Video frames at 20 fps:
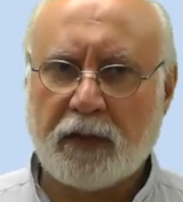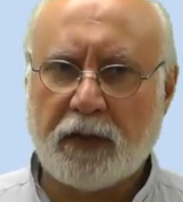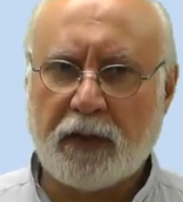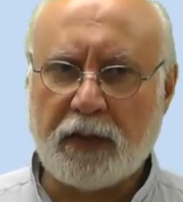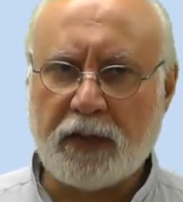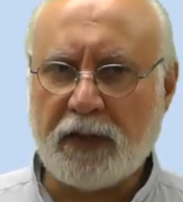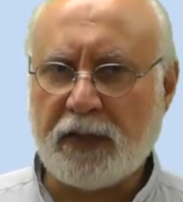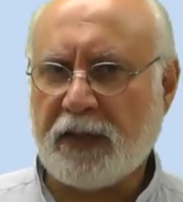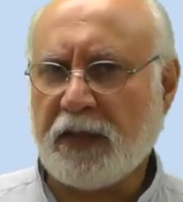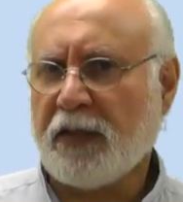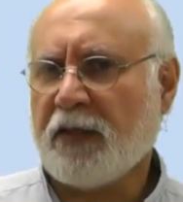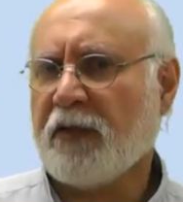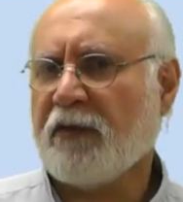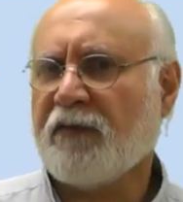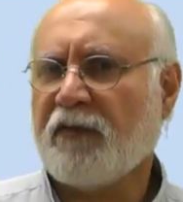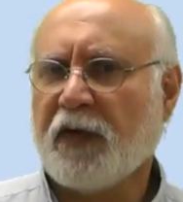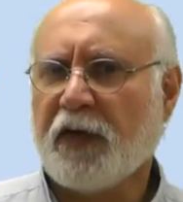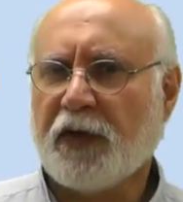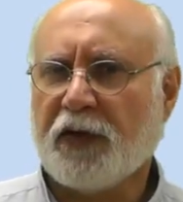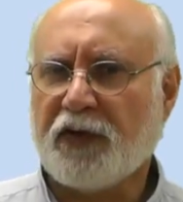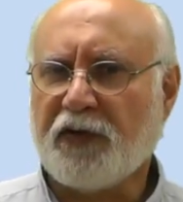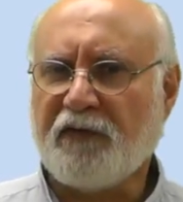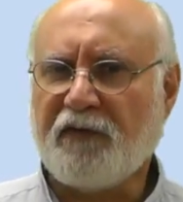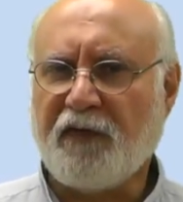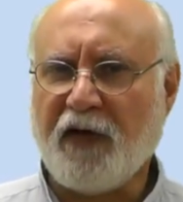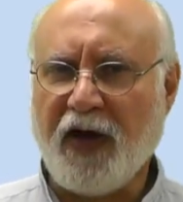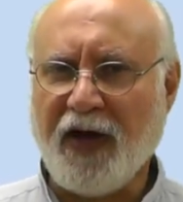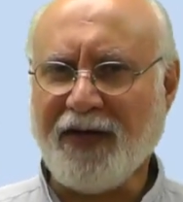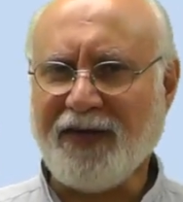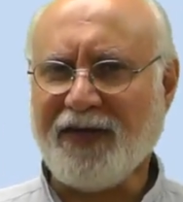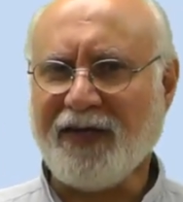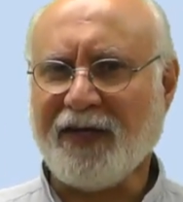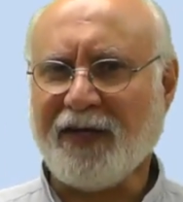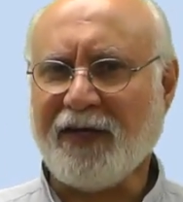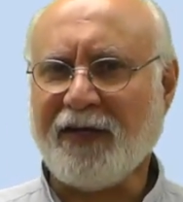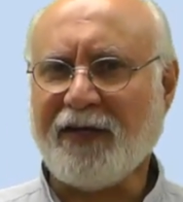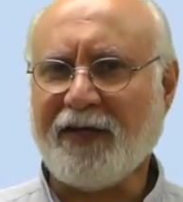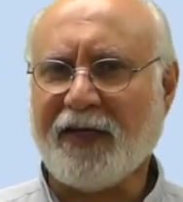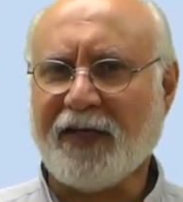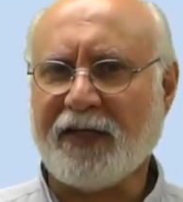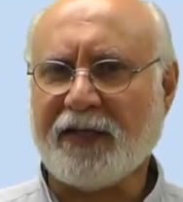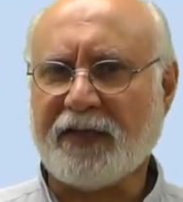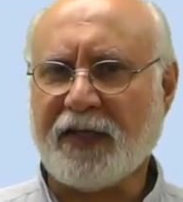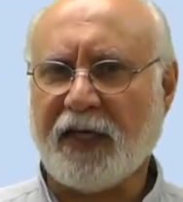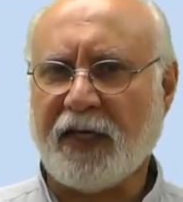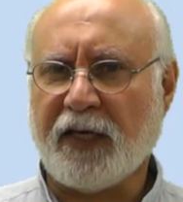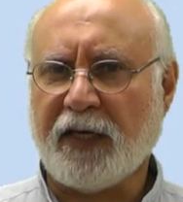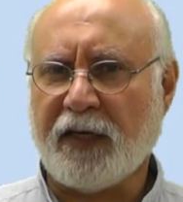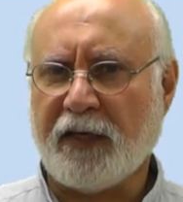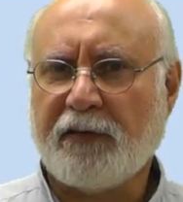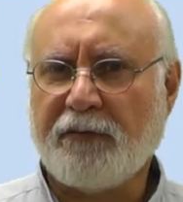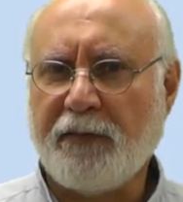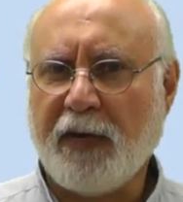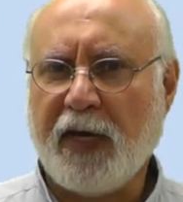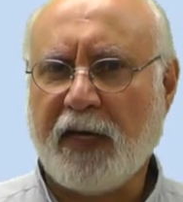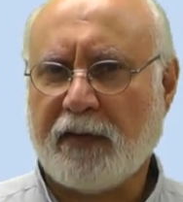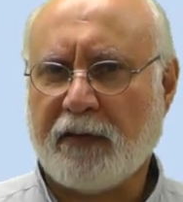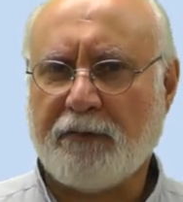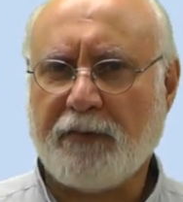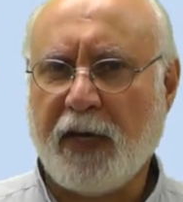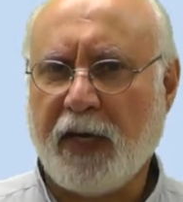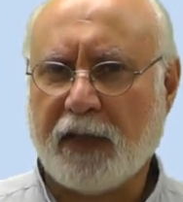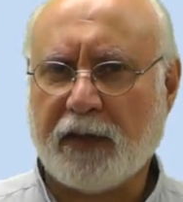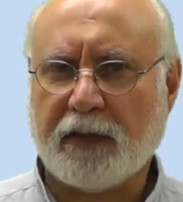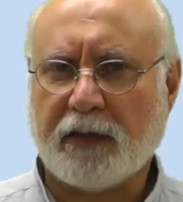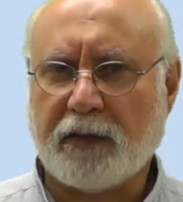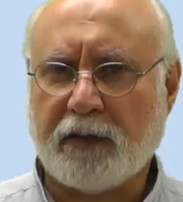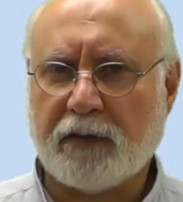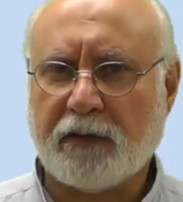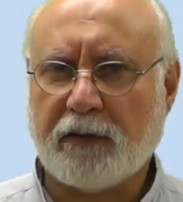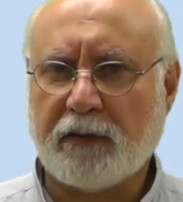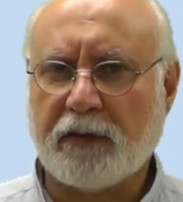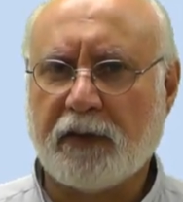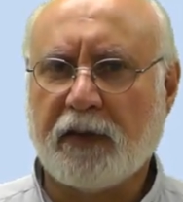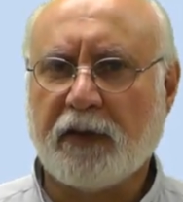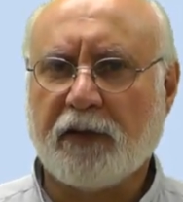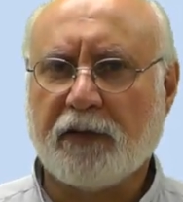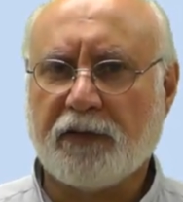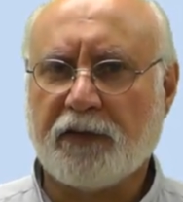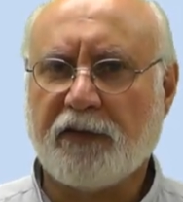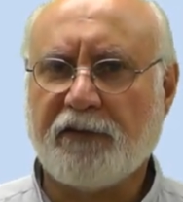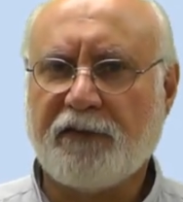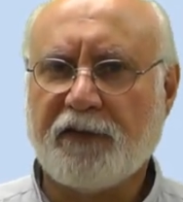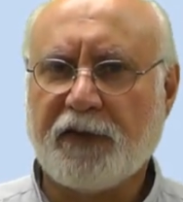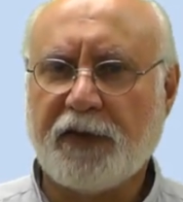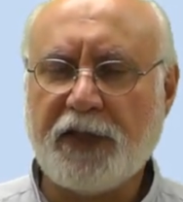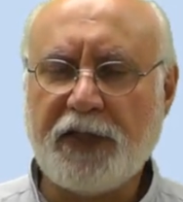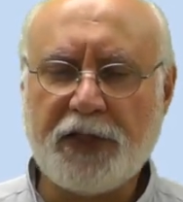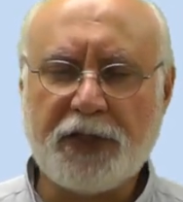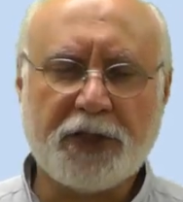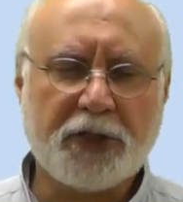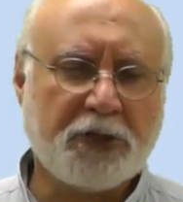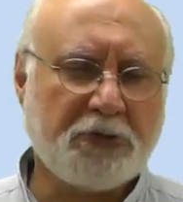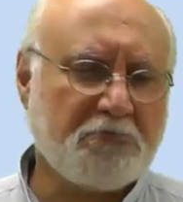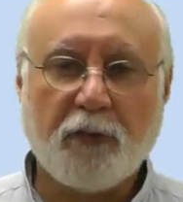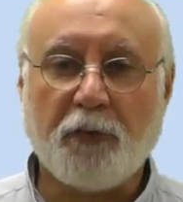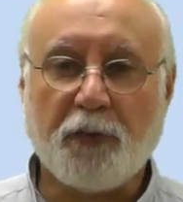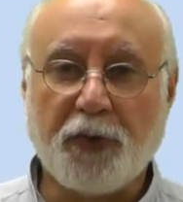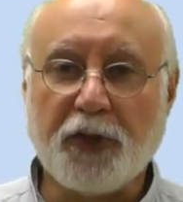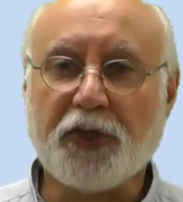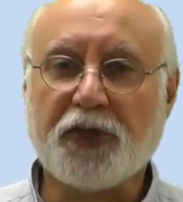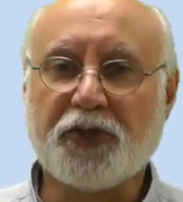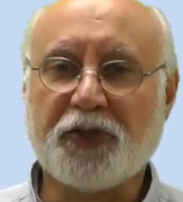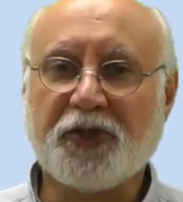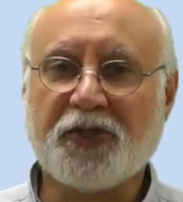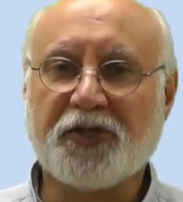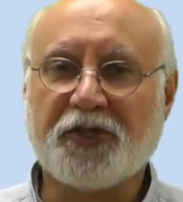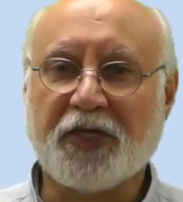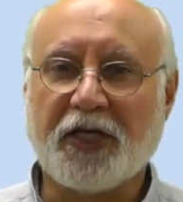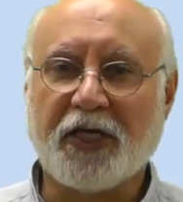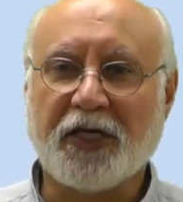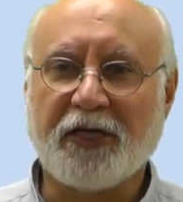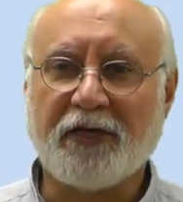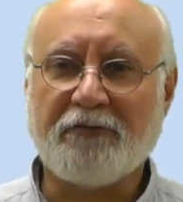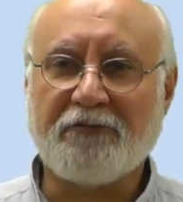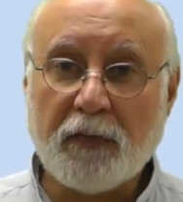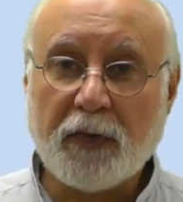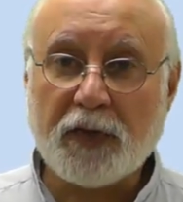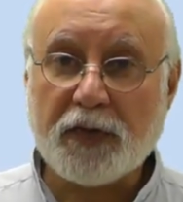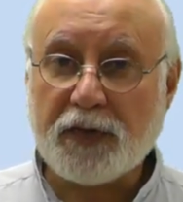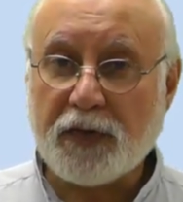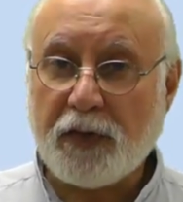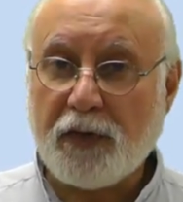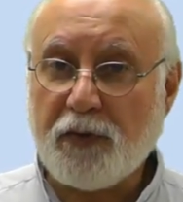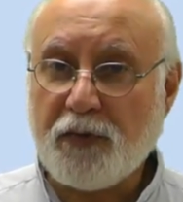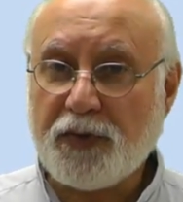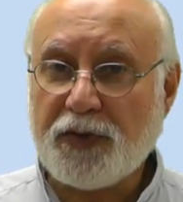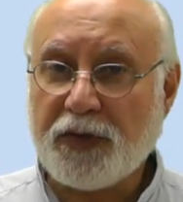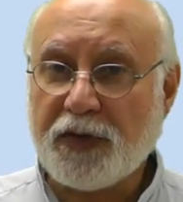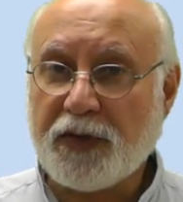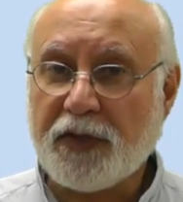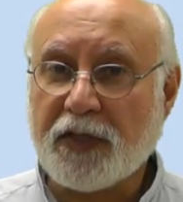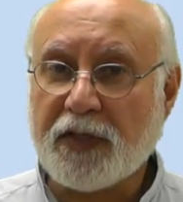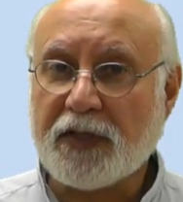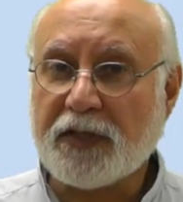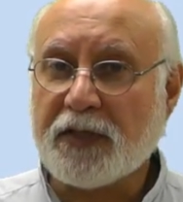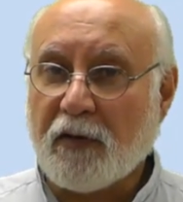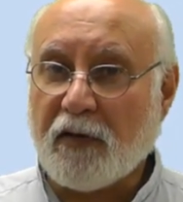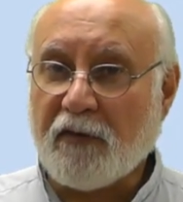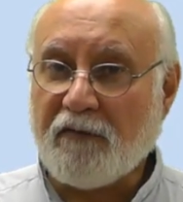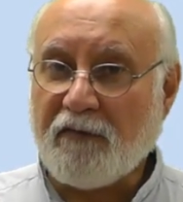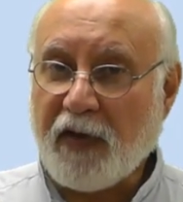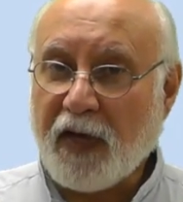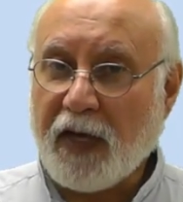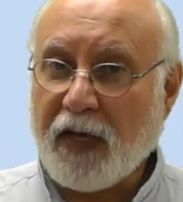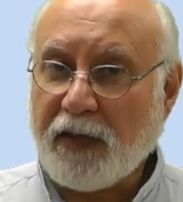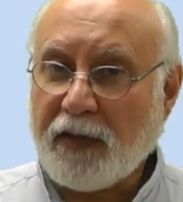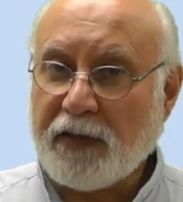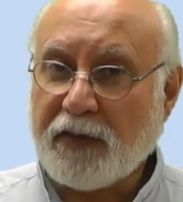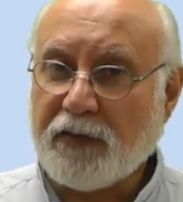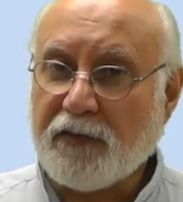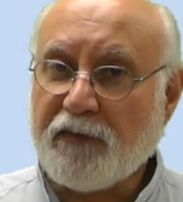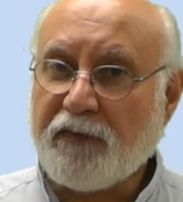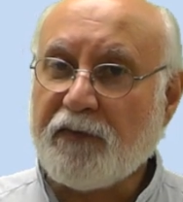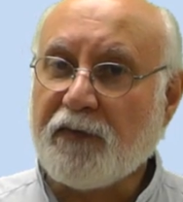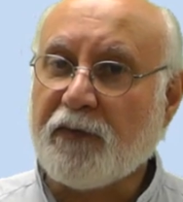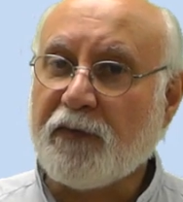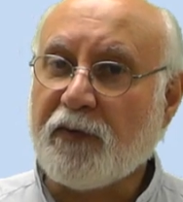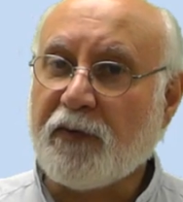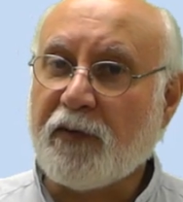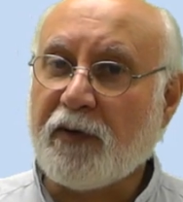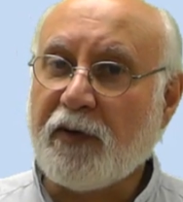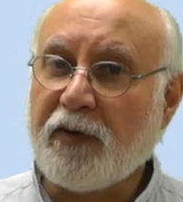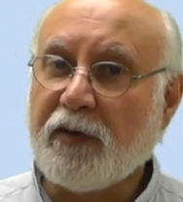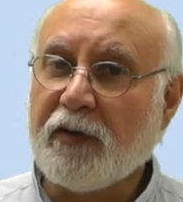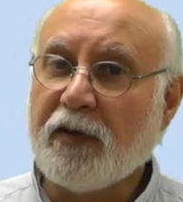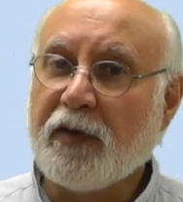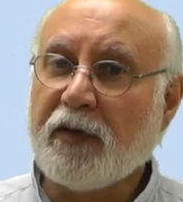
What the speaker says: Instead of defining it as a mathematical definition, we're just saying a solution is a value for